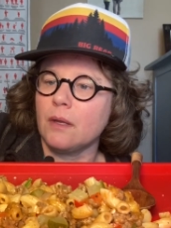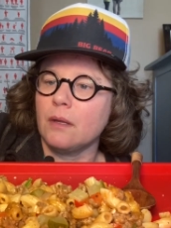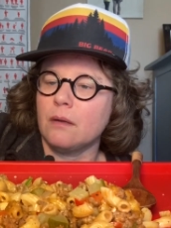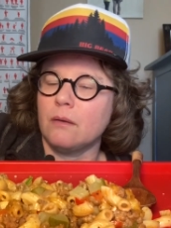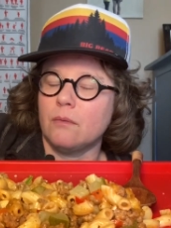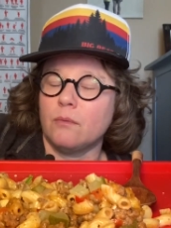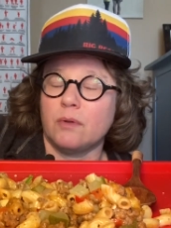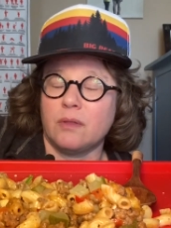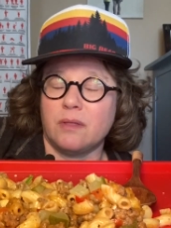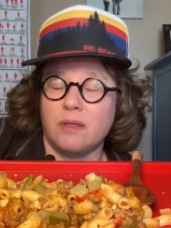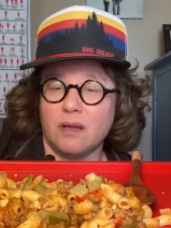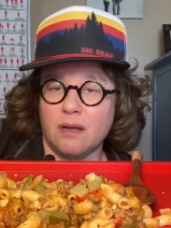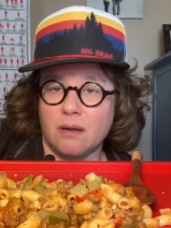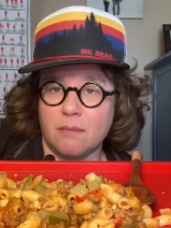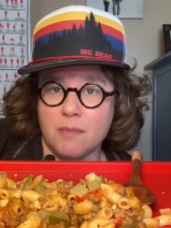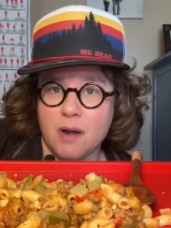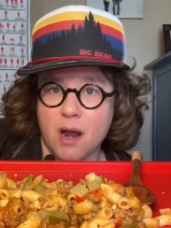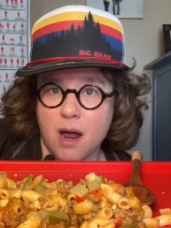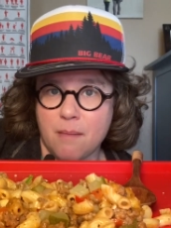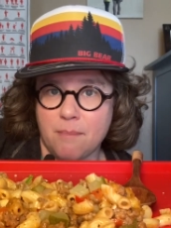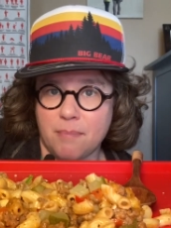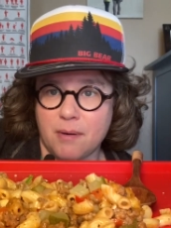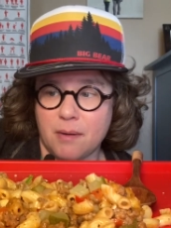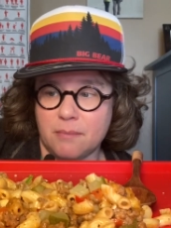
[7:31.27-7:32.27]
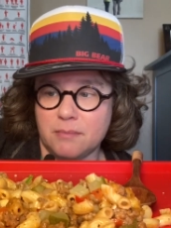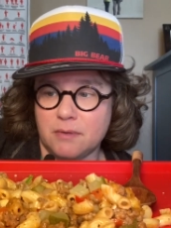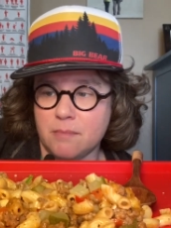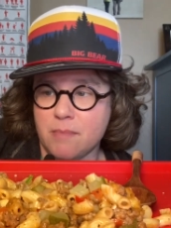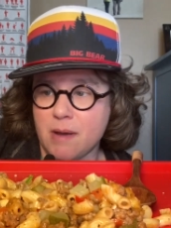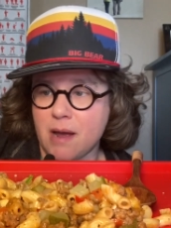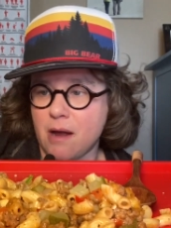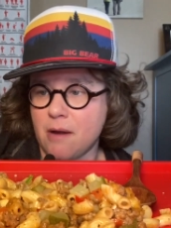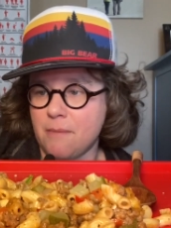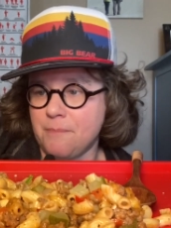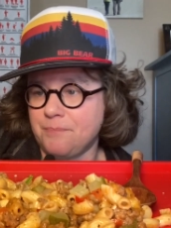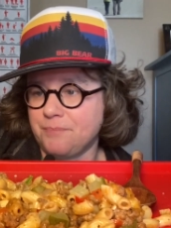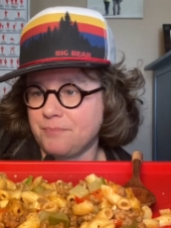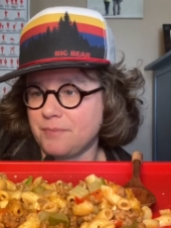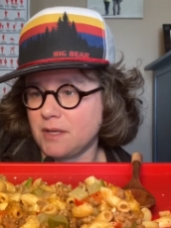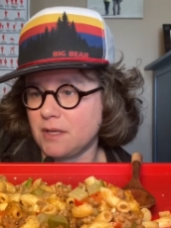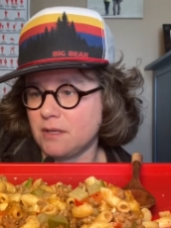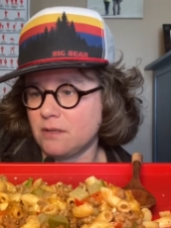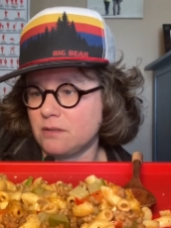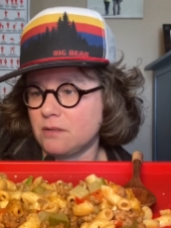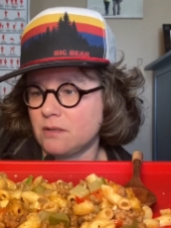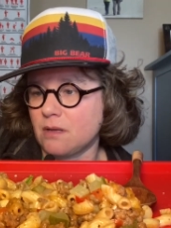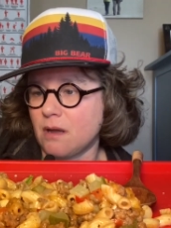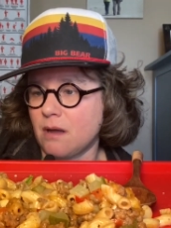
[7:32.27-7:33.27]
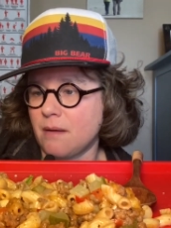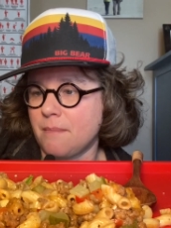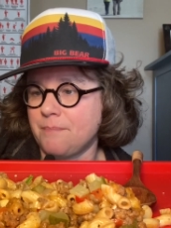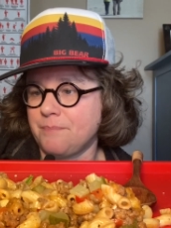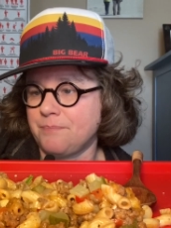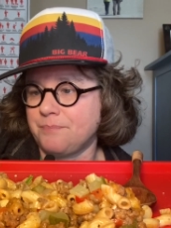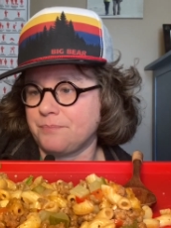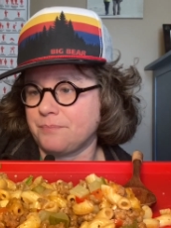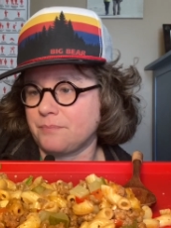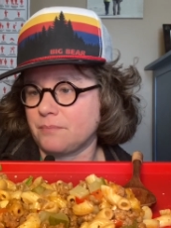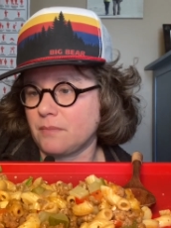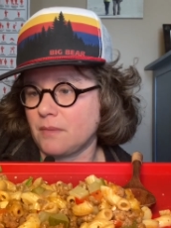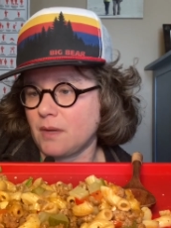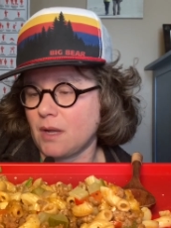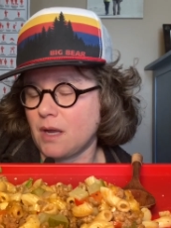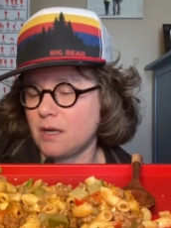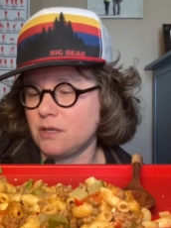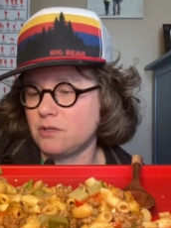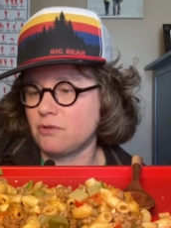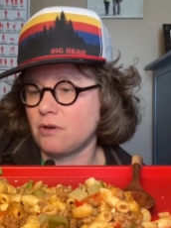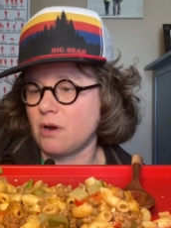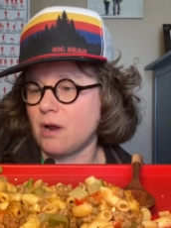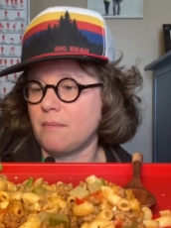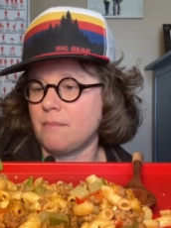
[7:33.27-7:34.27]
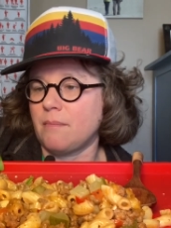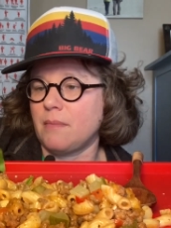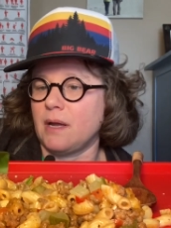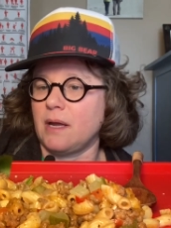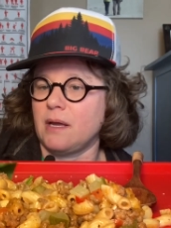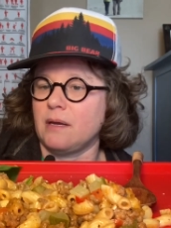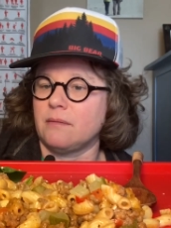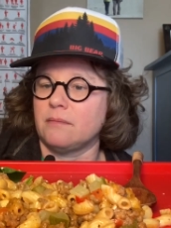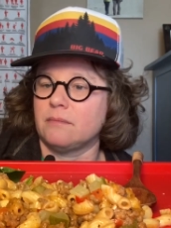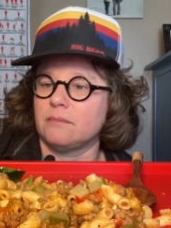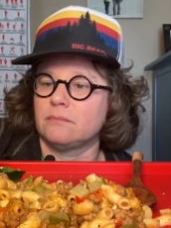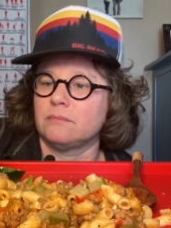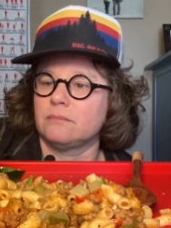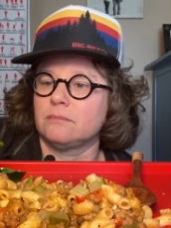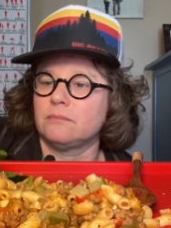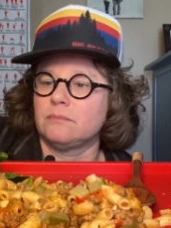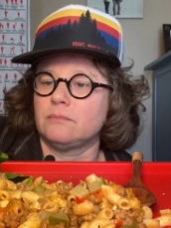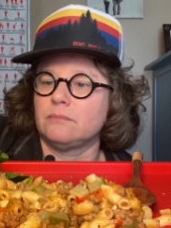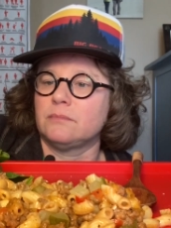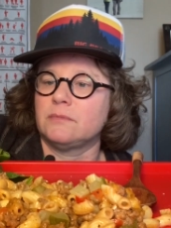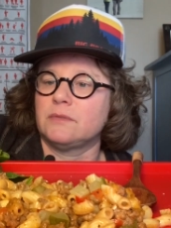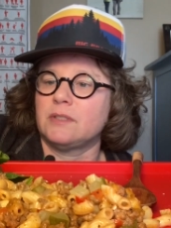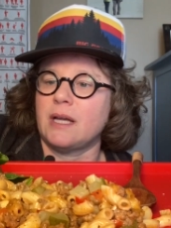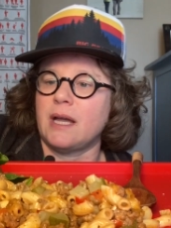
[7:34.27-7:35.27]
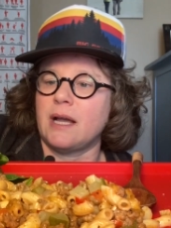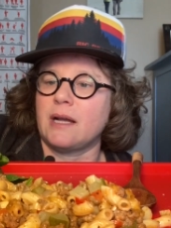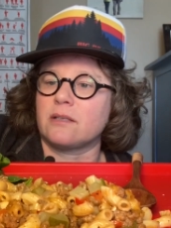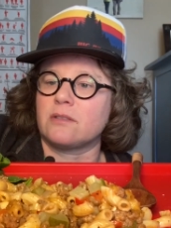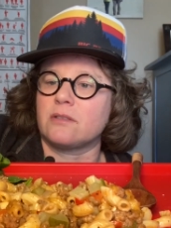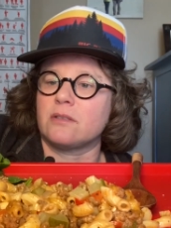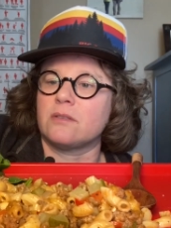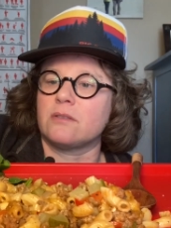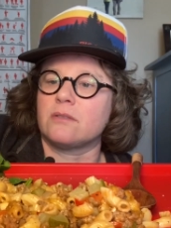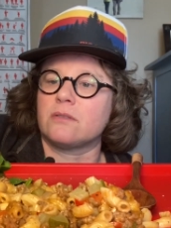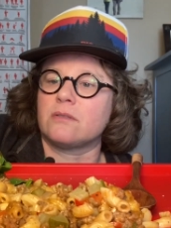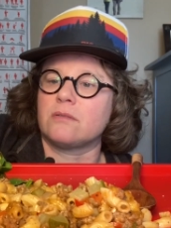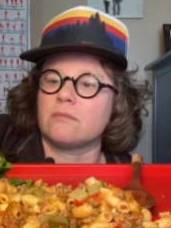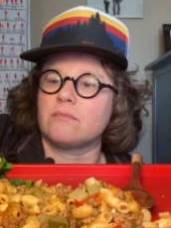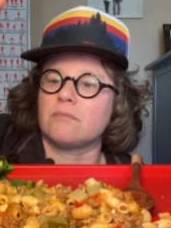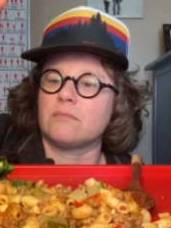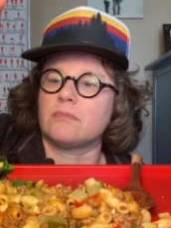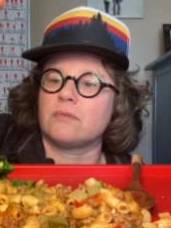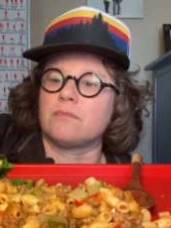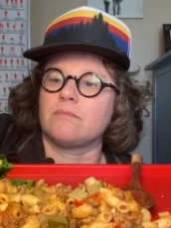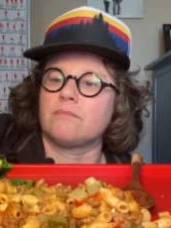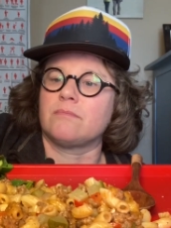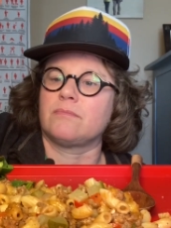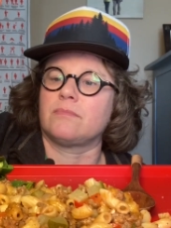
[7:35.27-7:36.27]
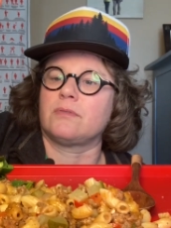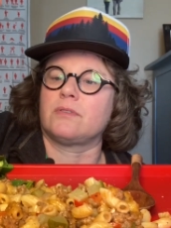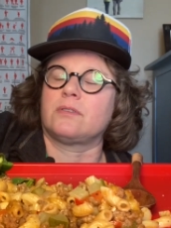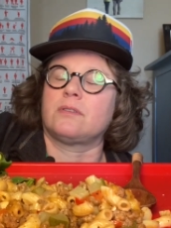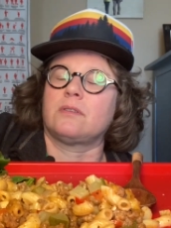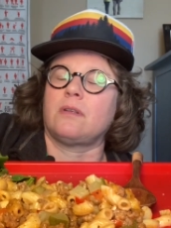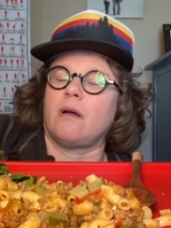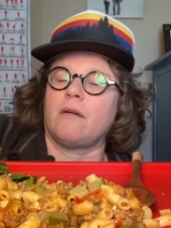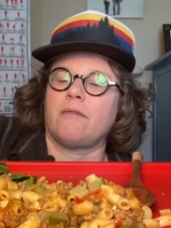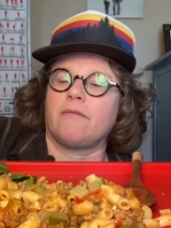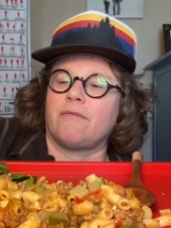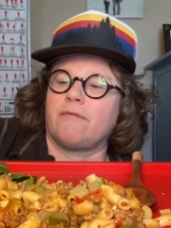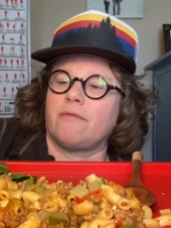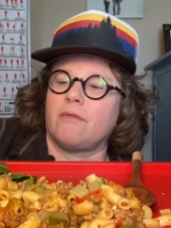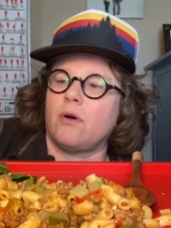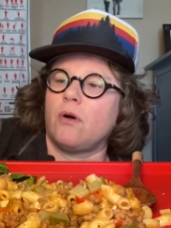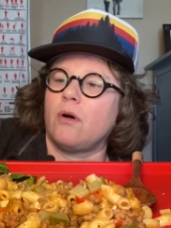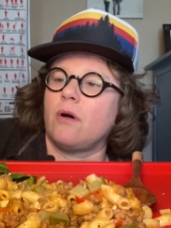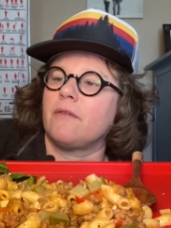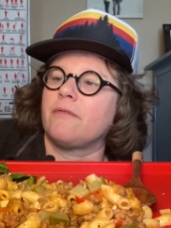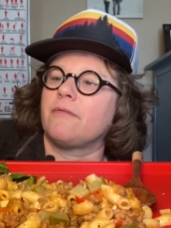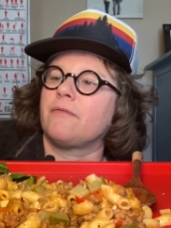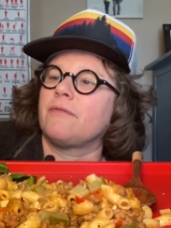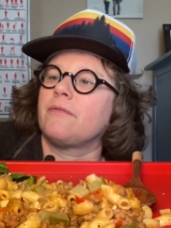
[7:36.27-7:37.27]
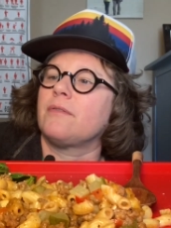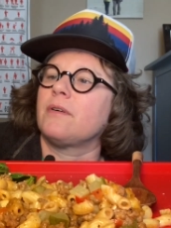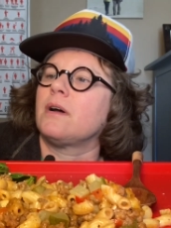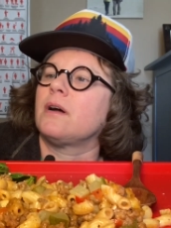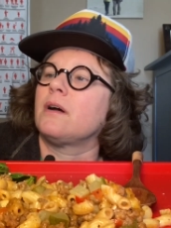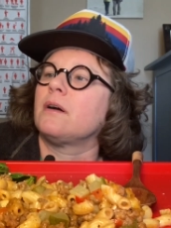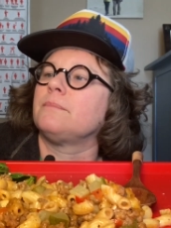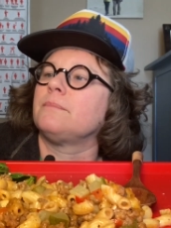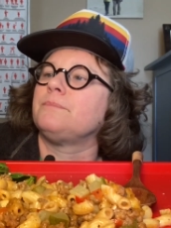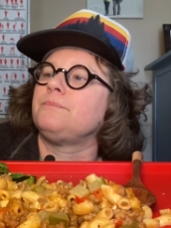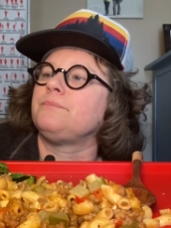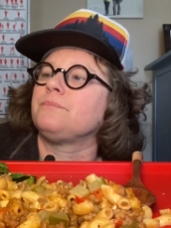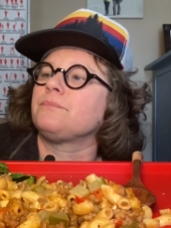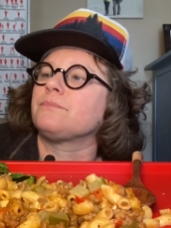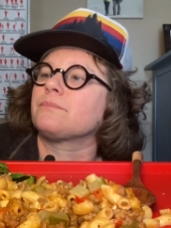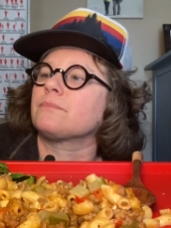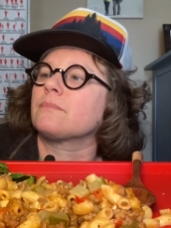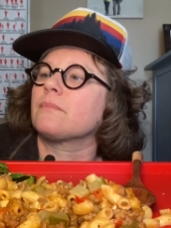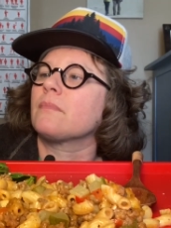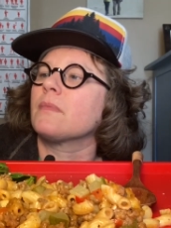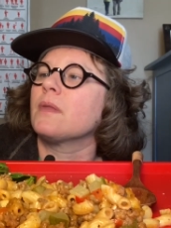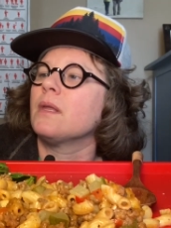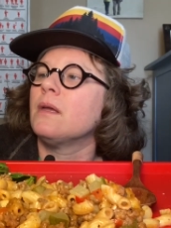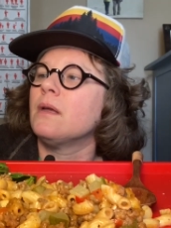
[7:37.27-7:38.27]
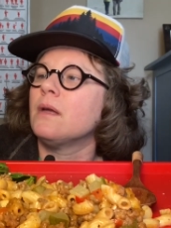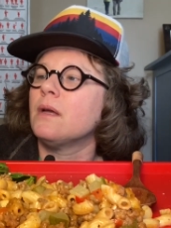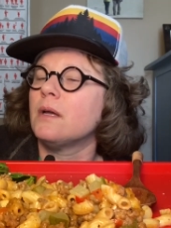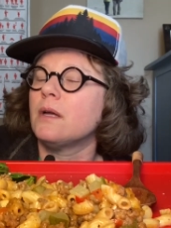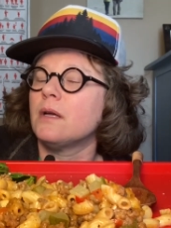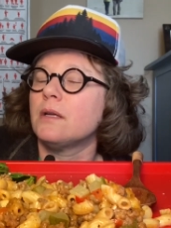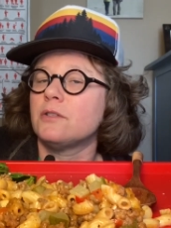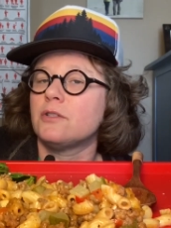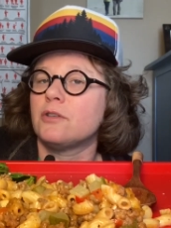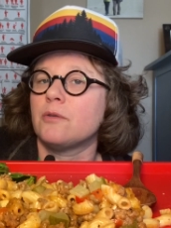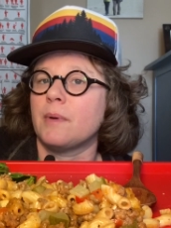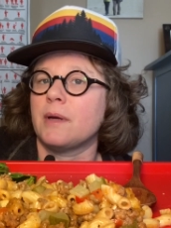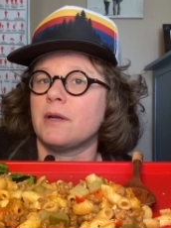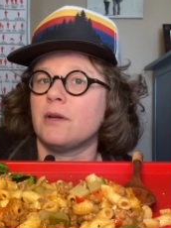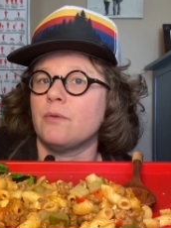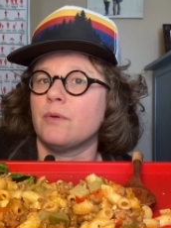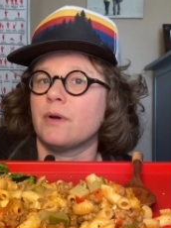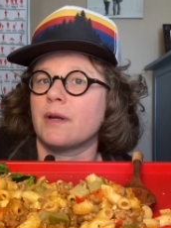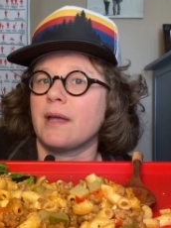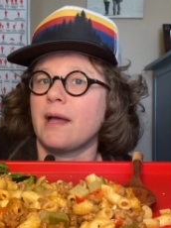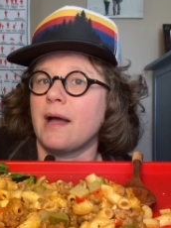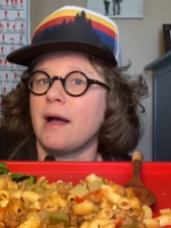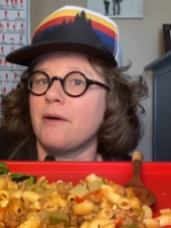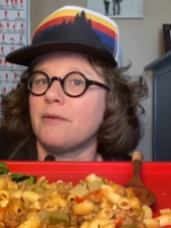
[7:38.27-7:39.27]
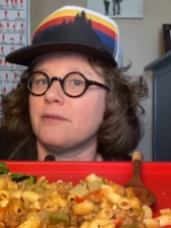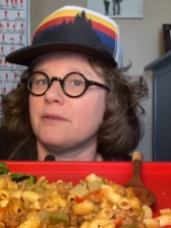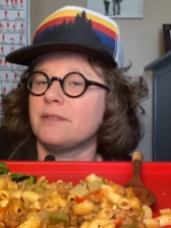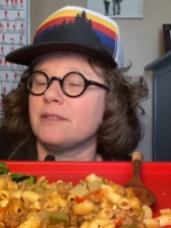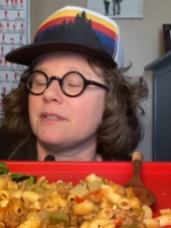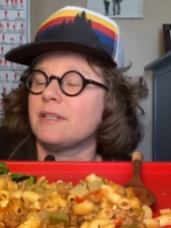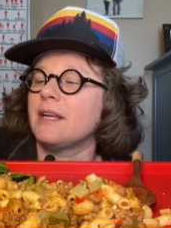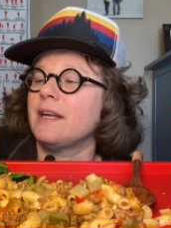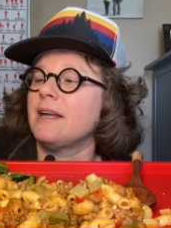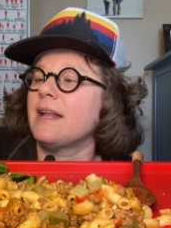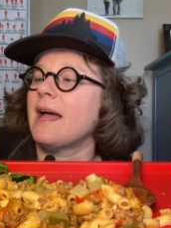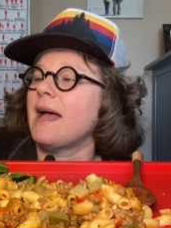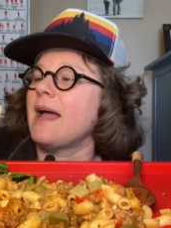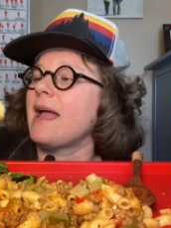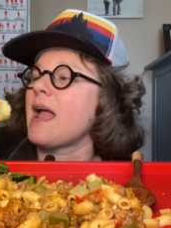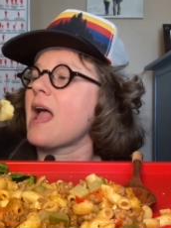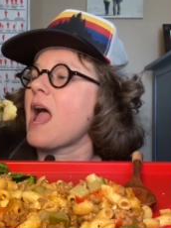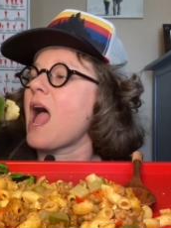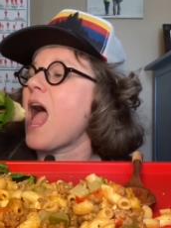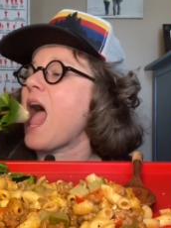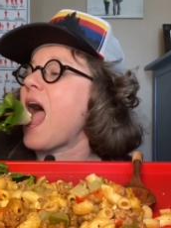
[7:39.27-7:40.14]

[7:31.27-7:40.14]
One thing I'm not pumped about is I dropped my taxes stuff off to my new accountant today.